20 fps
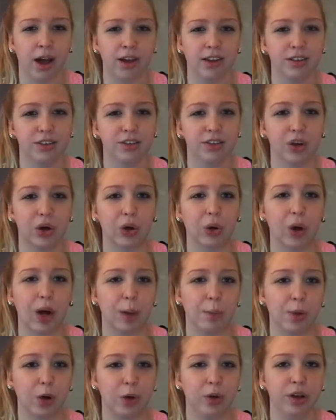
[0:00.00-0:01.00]
So
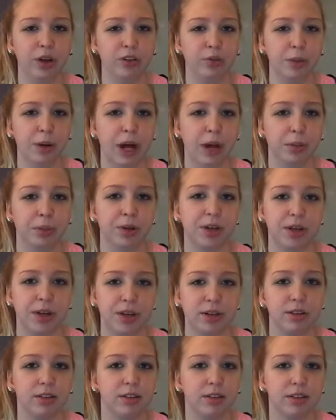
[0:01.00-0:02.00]
I'm going to probably
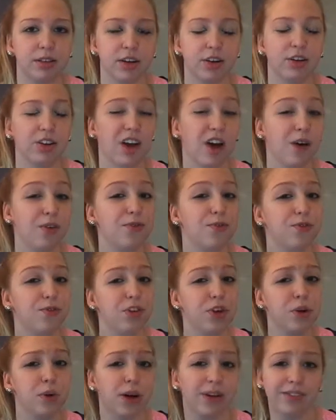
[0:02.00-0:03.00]
insert a
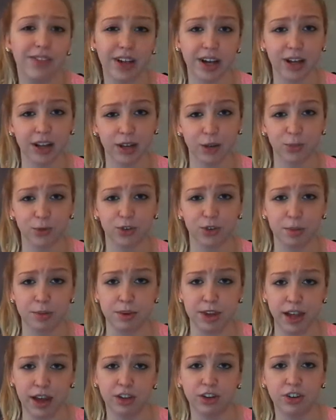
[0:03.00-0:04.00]
few of the clips from
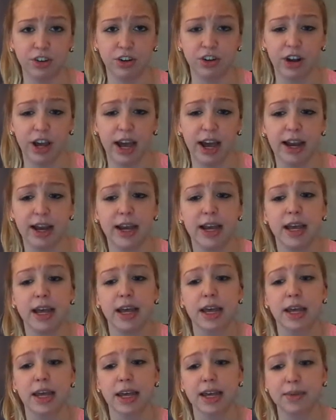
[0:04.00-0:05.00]
yesterday
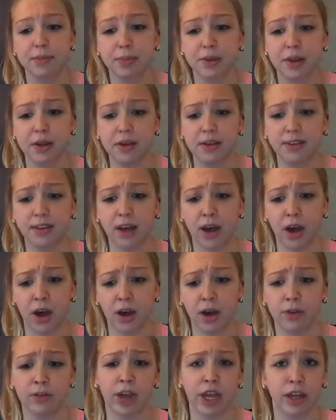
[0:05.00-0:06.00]
in place
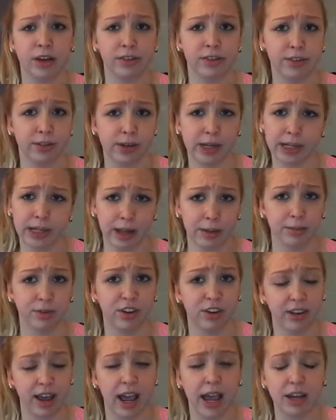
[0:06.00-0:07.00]
of answering them
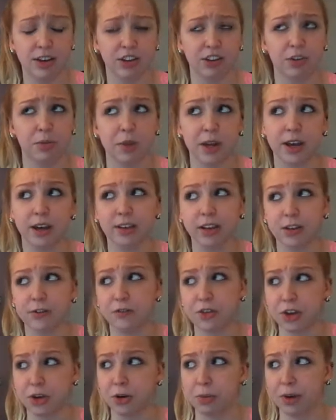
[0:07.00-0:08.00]
today, just because I
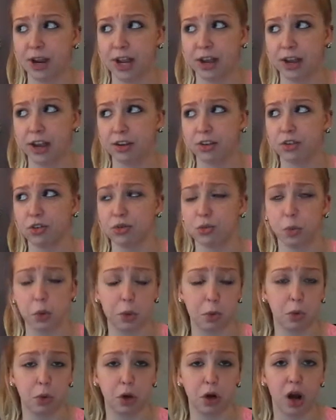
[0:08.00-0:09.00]
feel my answers were
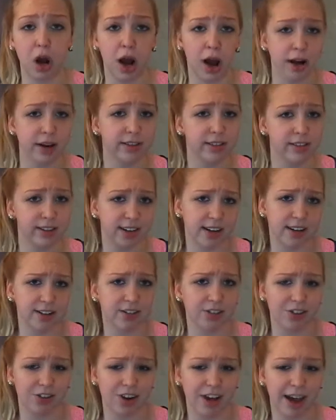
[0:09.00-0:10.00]
more honest
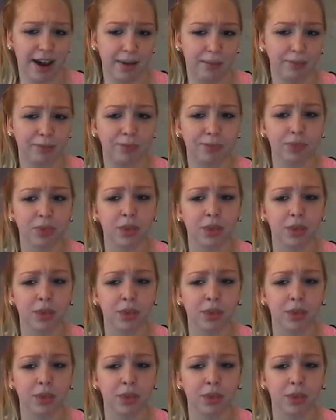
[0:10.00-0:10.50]
yesterday.